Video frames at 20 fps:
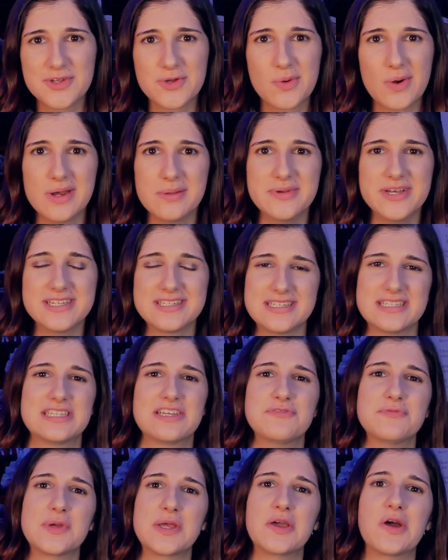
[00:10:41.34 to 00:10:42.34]
to quite a bit
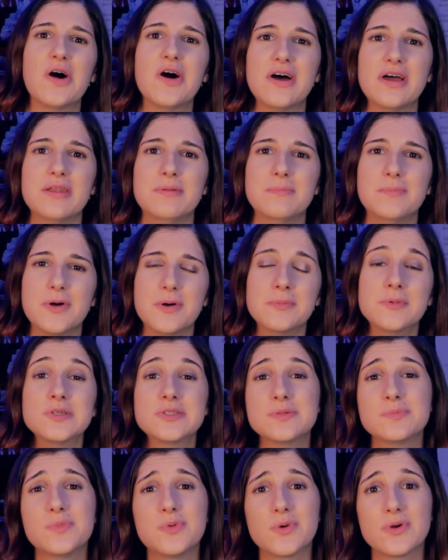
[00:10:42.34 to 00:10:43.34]
since I've been gone, but
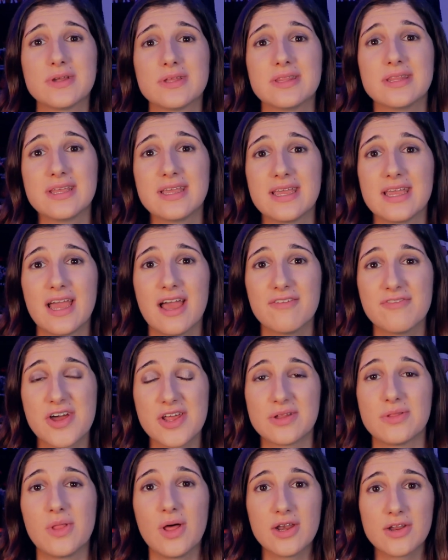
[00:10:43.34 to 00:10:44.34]
most importantly, I've
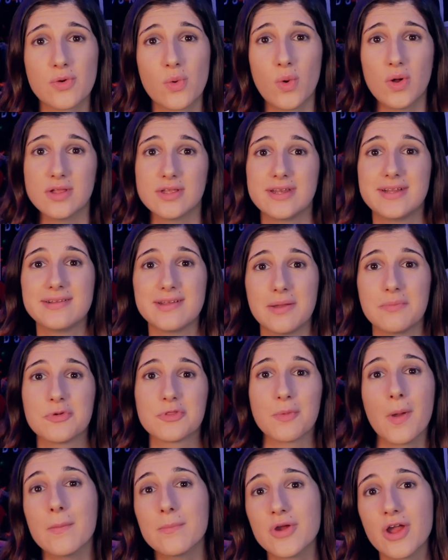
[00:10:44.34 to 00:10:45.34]
had a lot of quality time
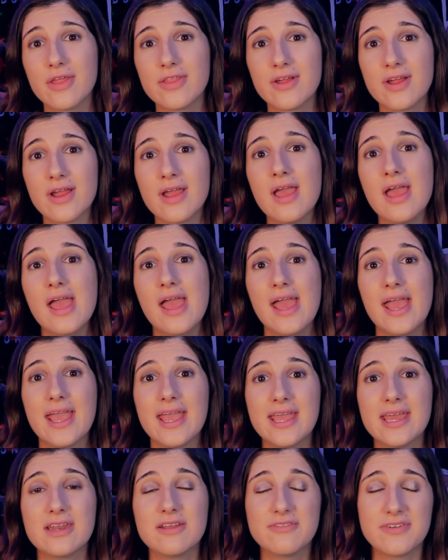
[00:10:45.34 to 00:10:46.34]
with my brother
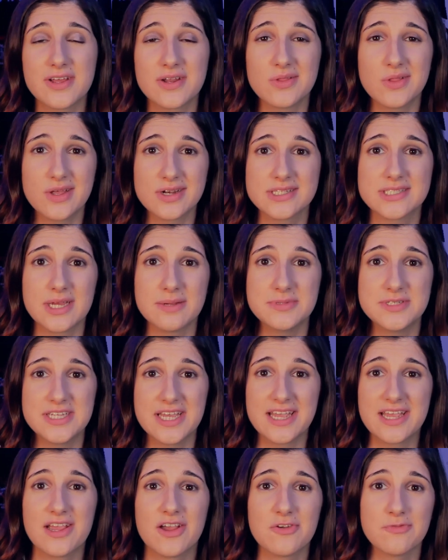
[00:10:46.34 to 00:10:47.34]
and I've had a lot of time to
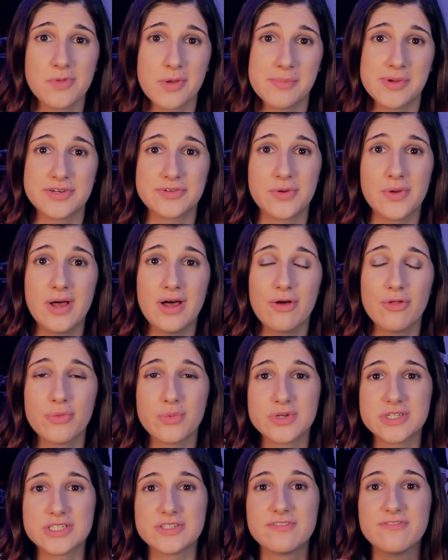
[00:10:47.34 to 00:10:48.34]
take care of my mental
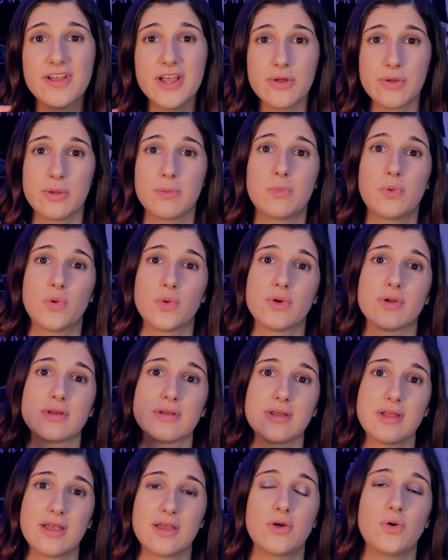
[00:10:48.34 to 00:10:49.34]
health, which is very
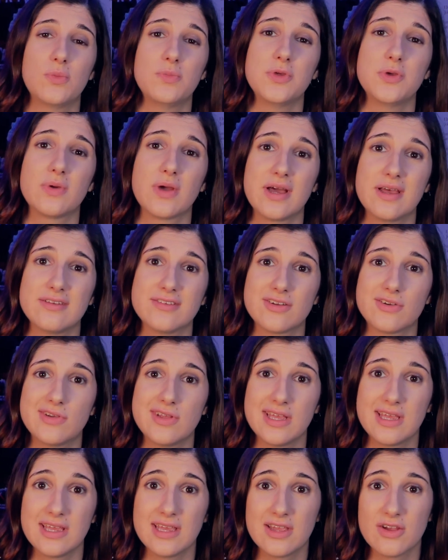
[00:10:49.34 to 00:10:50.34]
important. I hope you guys are
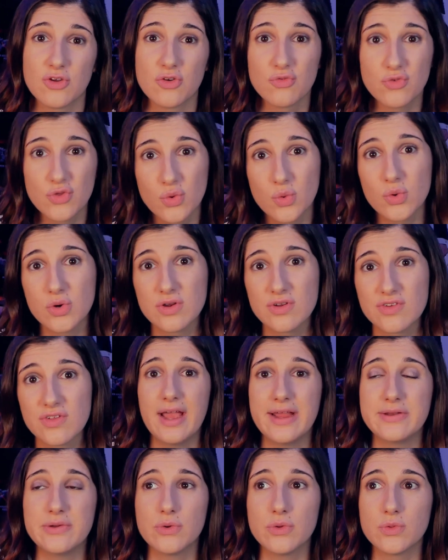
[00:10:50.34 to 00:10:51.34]
taking care of yours.
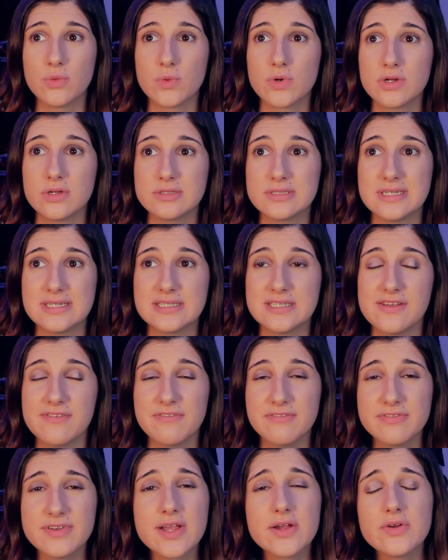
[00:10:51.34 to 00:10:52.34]
I know the world is a
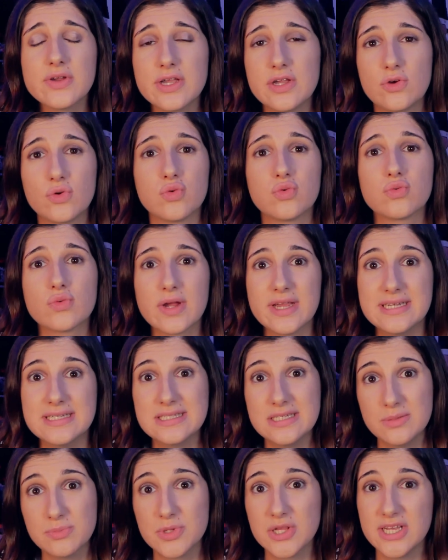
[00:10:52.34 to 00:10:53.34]
very
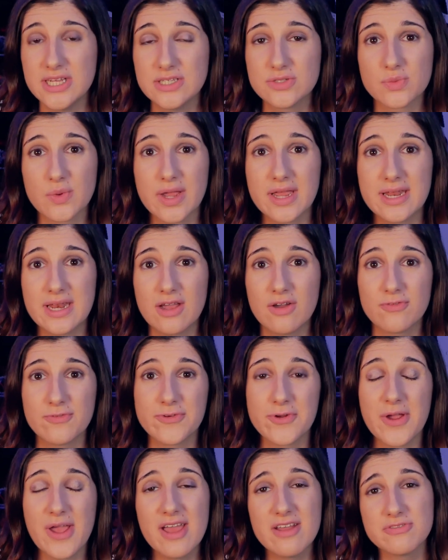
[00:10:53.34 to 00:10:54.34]
crazy place right now
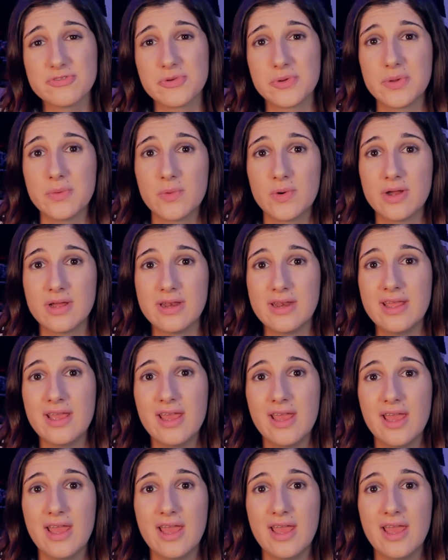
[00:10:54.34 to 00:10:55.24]
for everyone